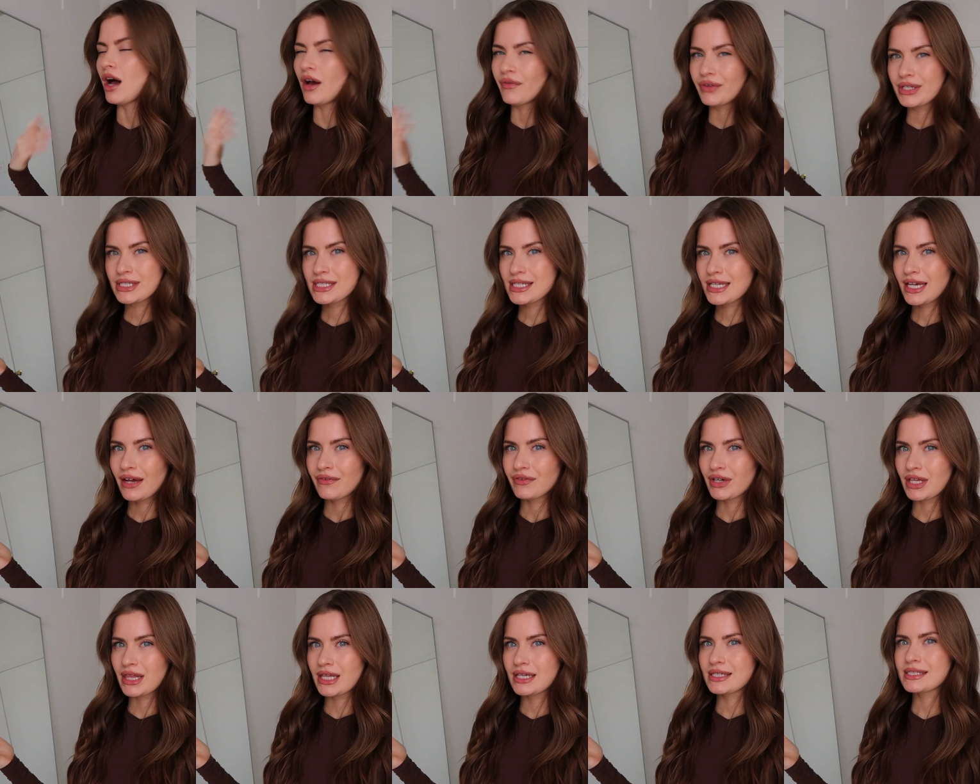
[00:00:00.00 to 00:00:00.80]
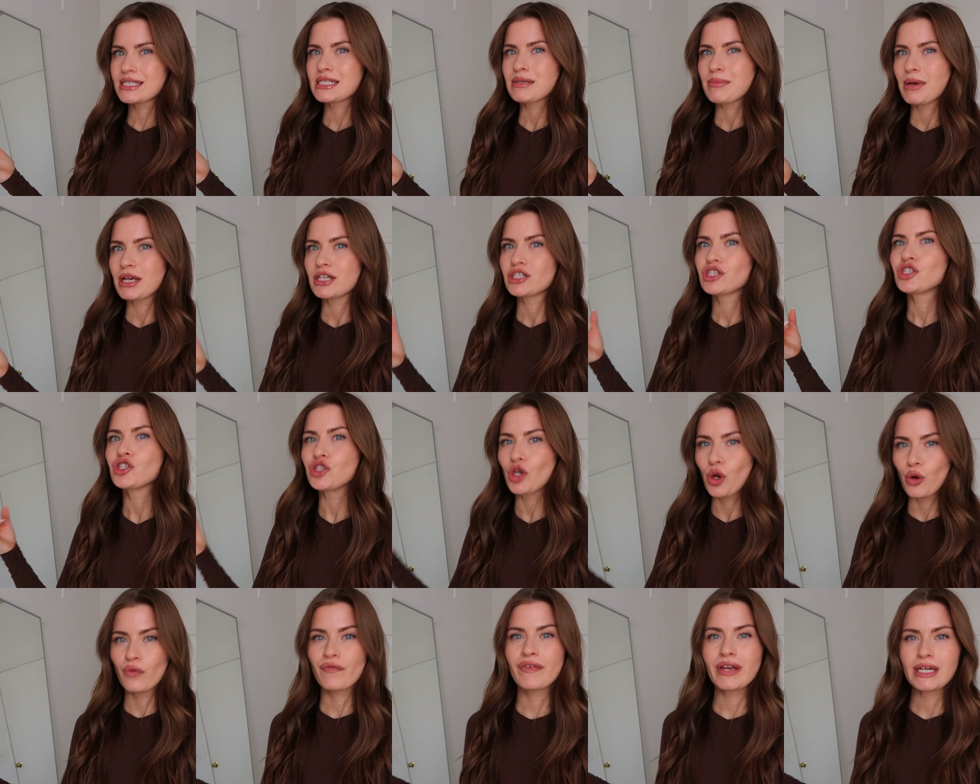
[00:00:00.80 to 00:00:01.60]
Obviously, everything smells
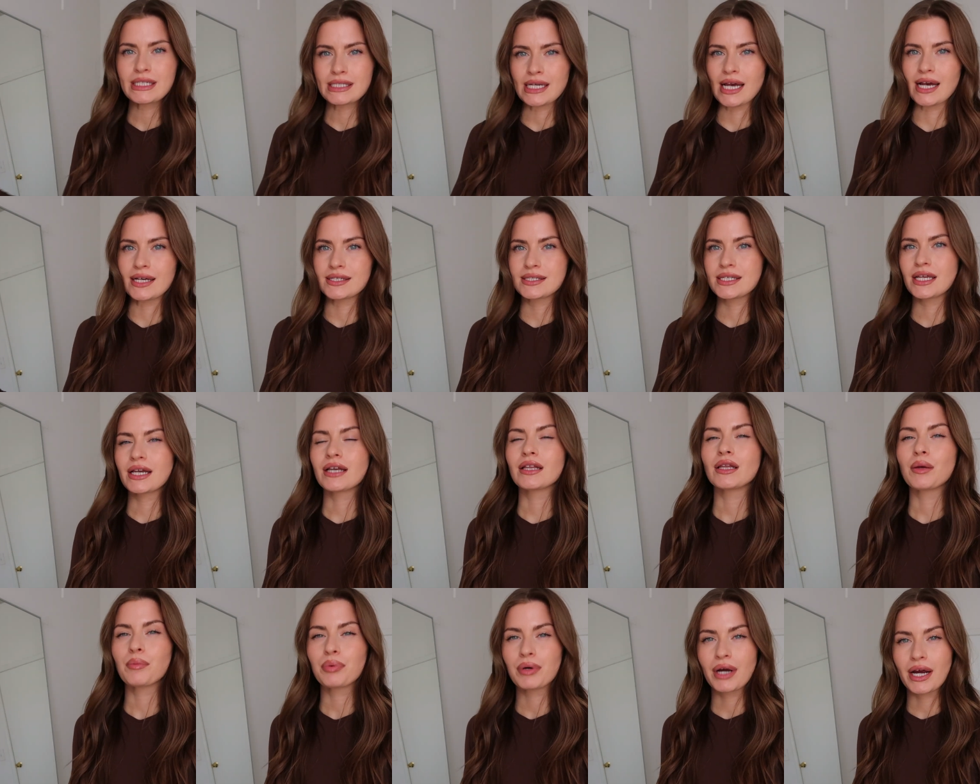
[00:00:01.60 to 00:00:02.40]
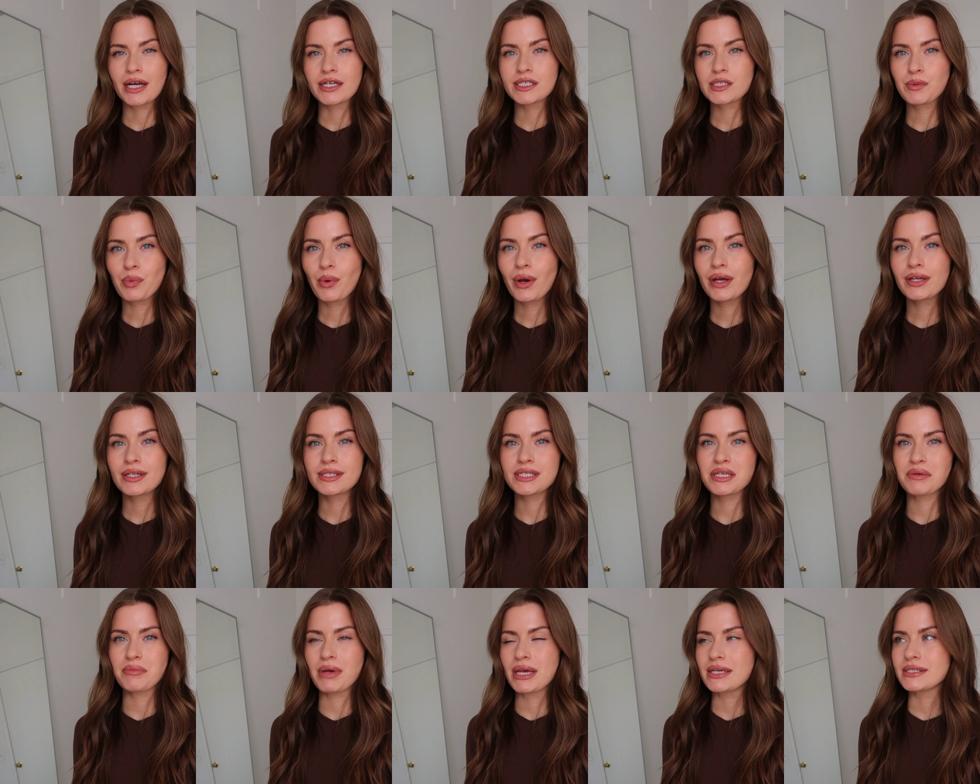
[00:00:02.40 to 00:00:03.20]
so fantastic, and the price point
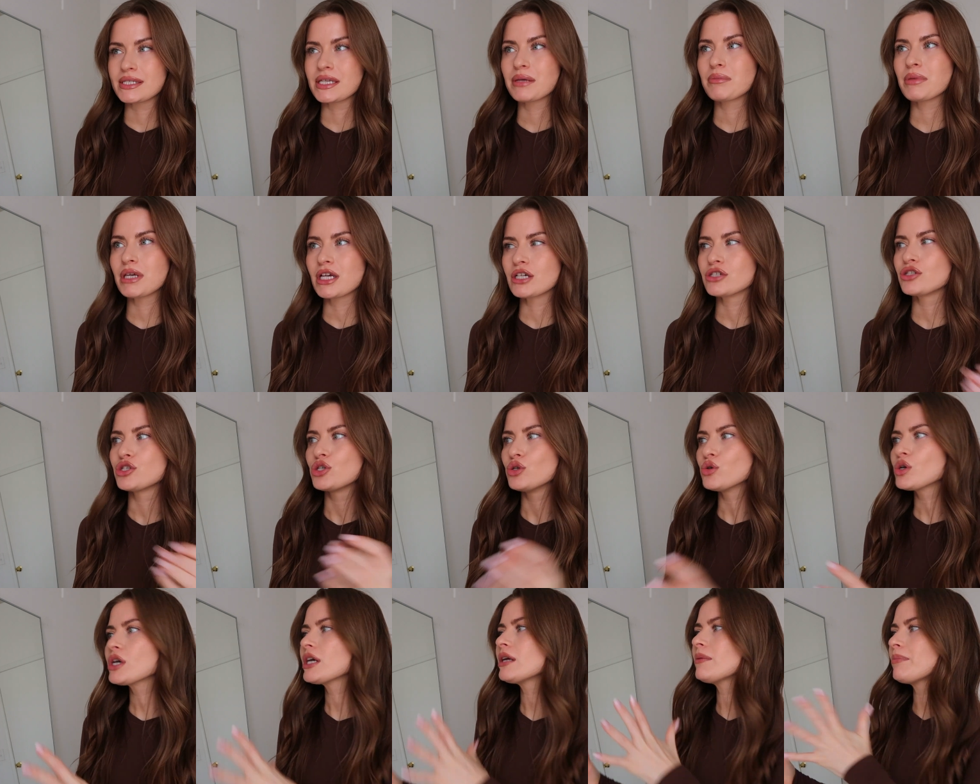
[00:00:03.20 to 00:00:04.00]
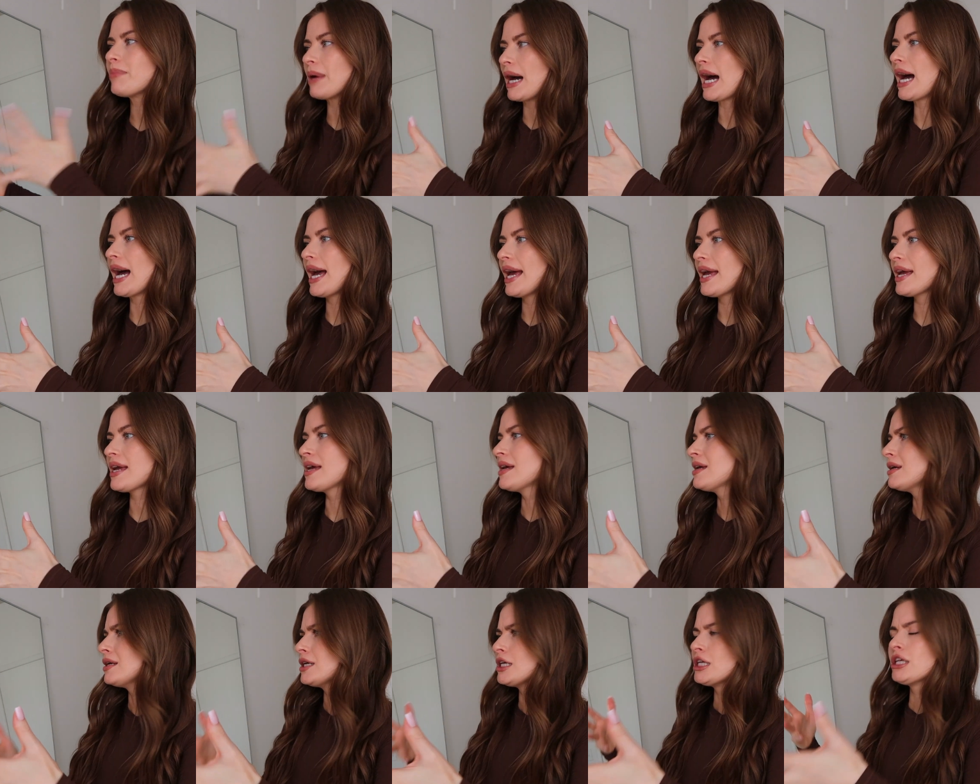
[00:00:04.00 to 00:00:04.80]
is amazing because you could buy